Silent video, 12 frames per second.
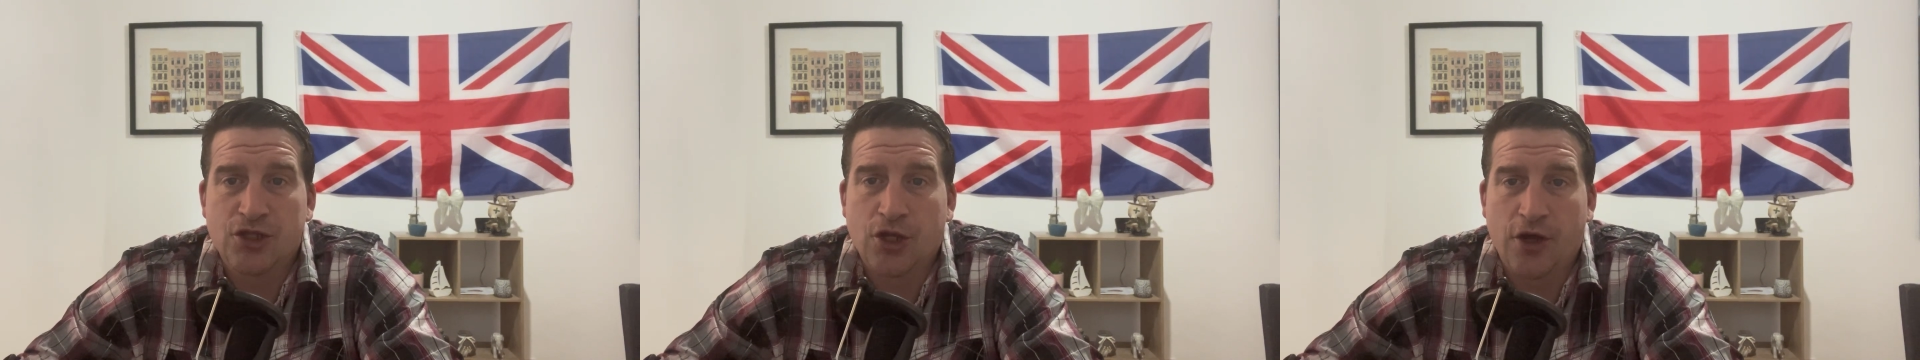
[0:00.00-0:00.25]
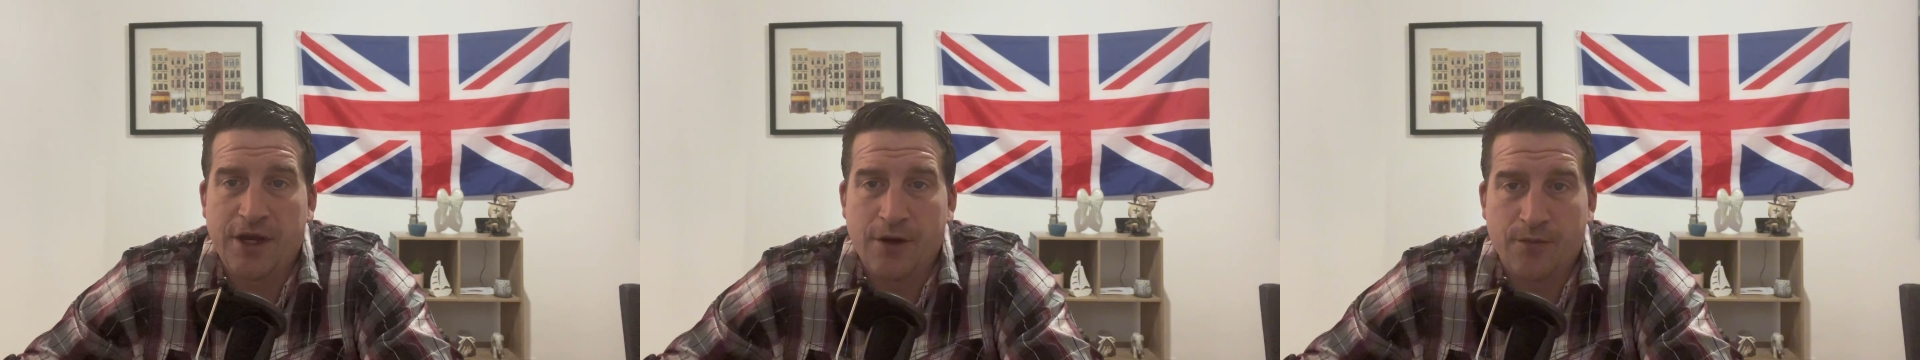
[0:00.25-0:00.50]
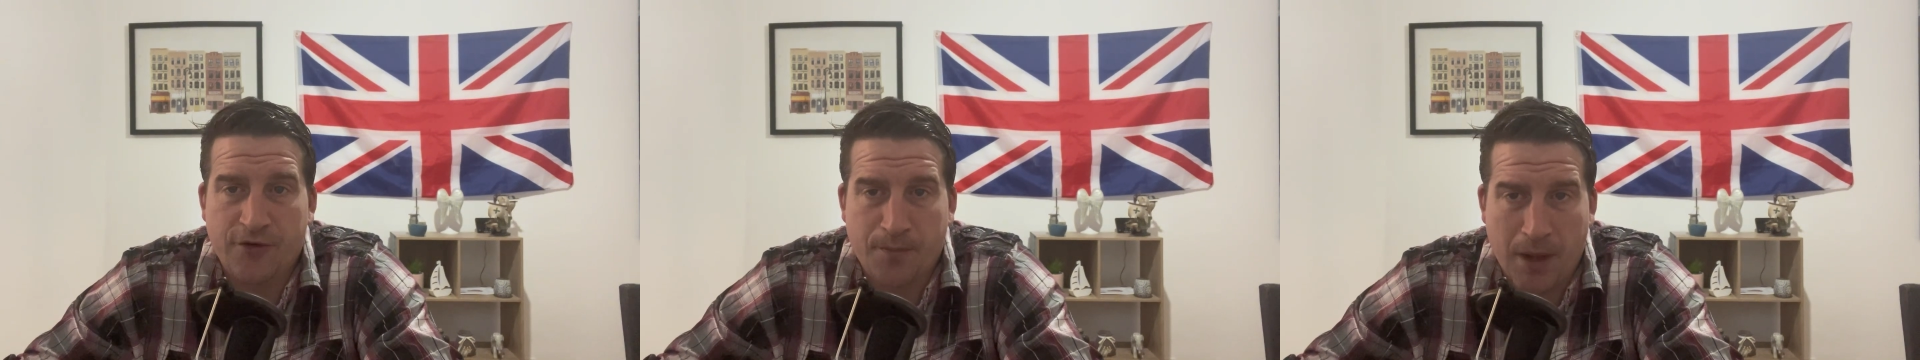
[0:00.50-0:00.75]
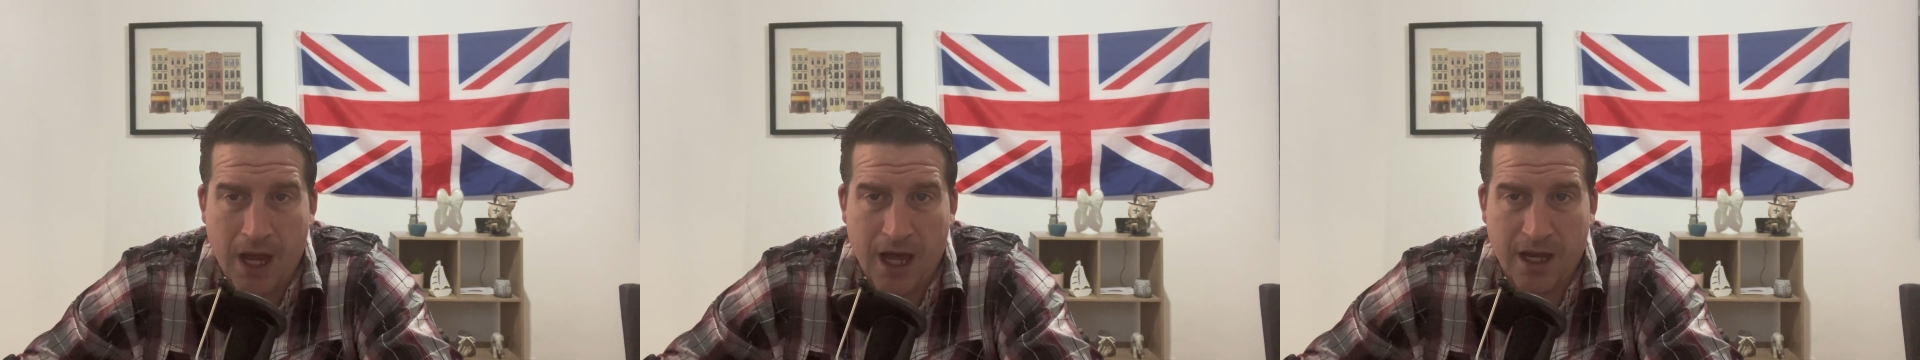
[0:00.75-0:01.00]
turning up to
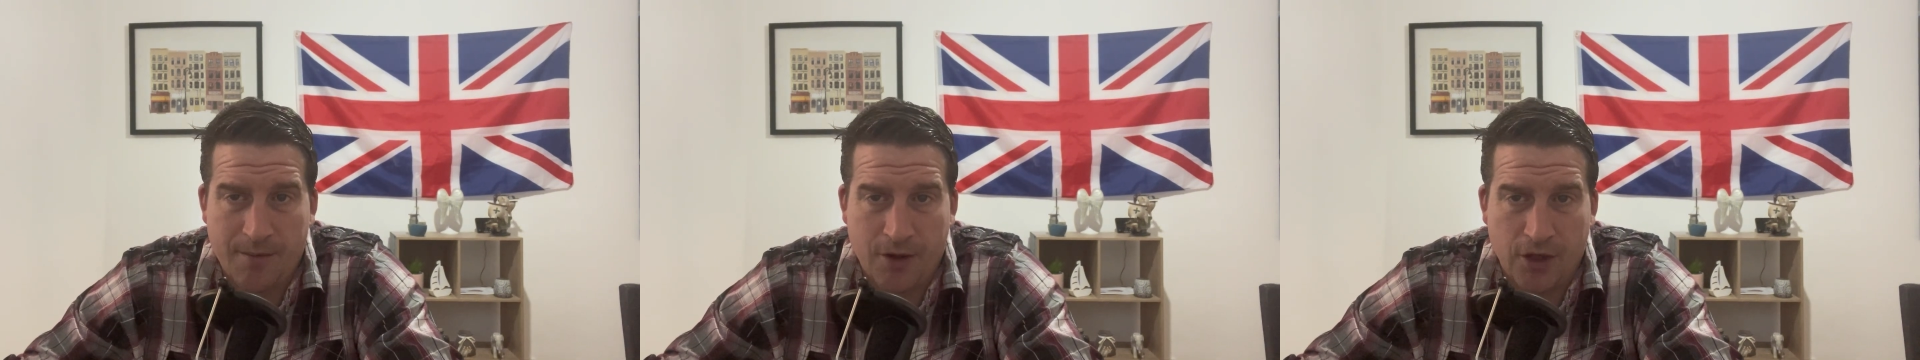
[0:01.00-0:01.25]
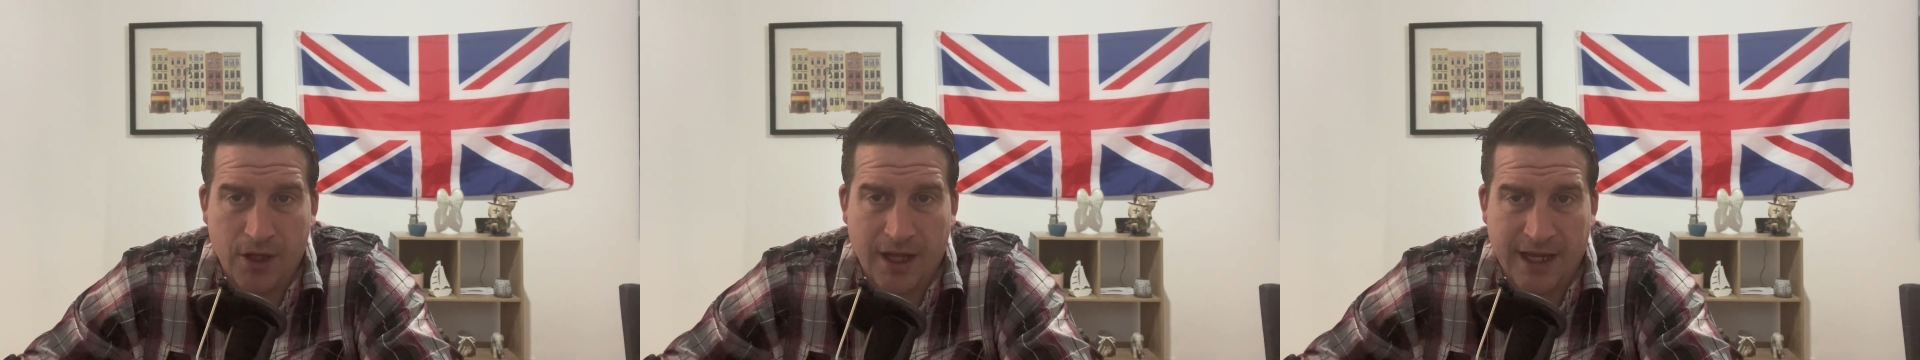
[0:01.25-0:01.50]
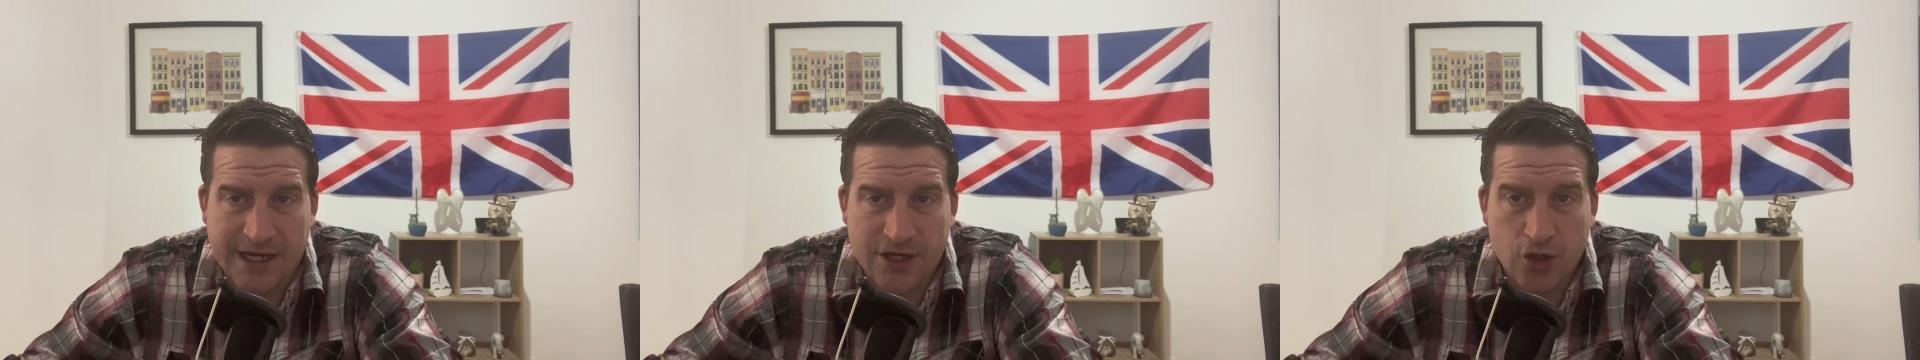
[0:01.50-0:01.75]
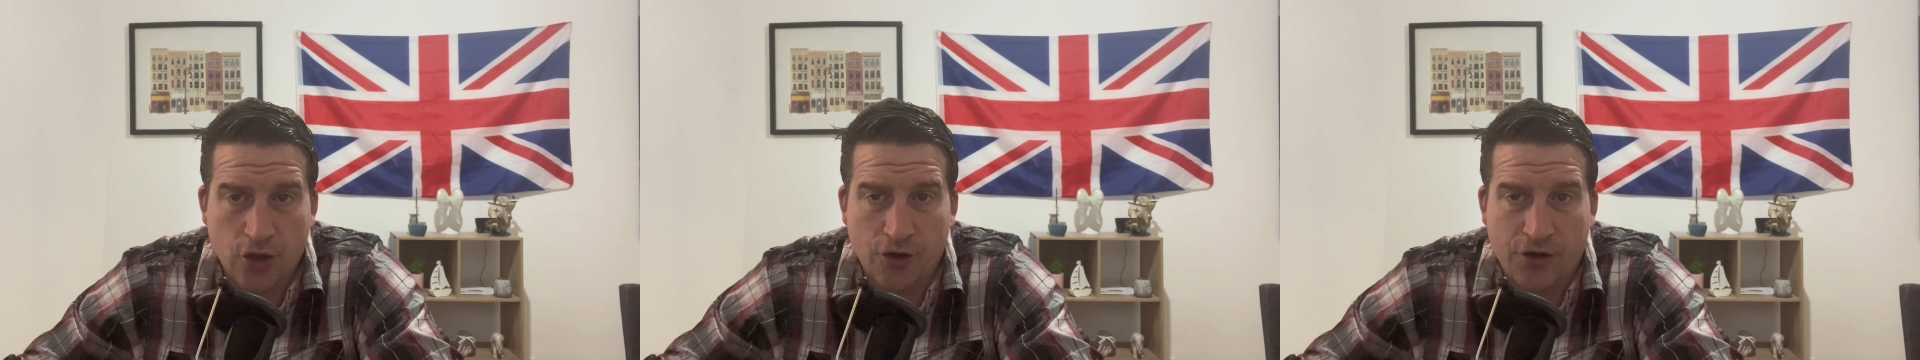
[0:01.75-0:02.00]
Parliament like he
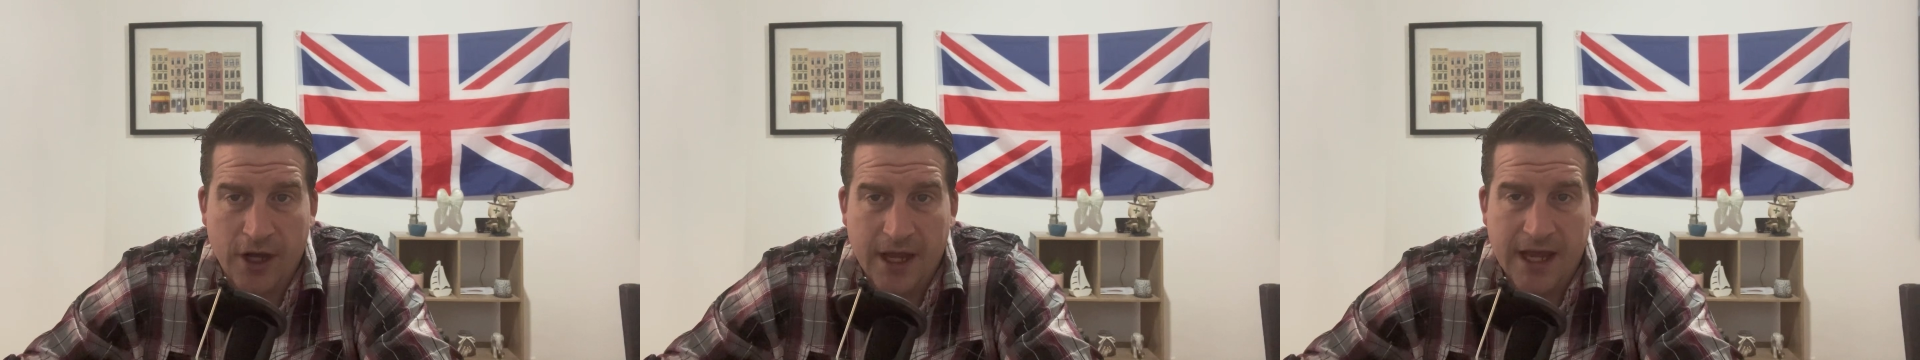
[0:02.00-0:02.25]
should.